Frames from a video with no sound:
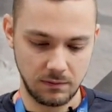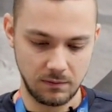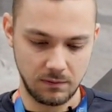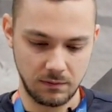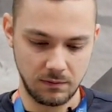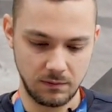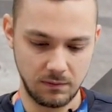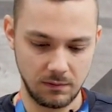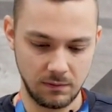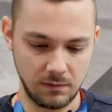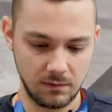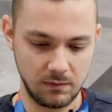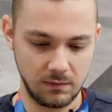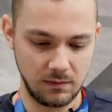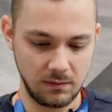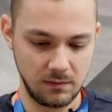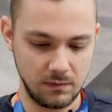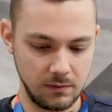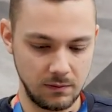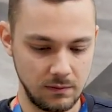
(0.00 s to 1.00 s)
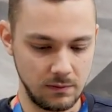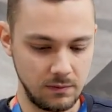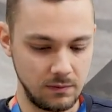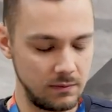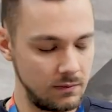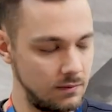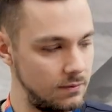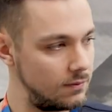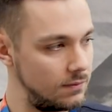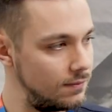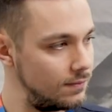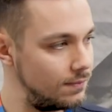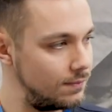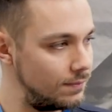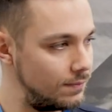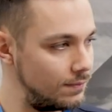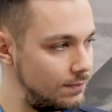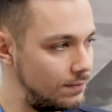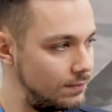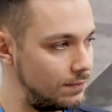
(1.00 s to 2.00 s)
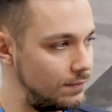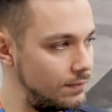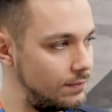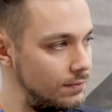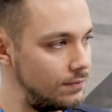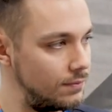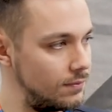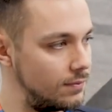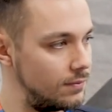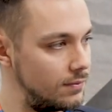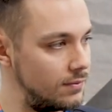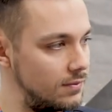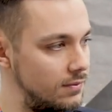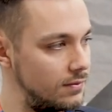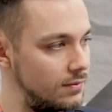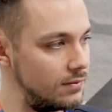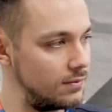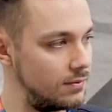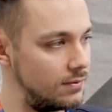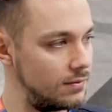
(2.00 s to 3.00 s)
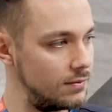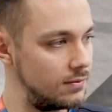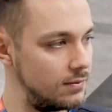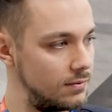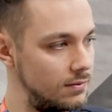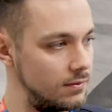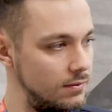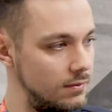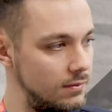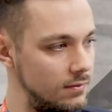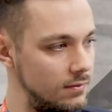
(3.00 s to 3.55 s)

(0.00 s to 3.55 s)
The person shown says nothing.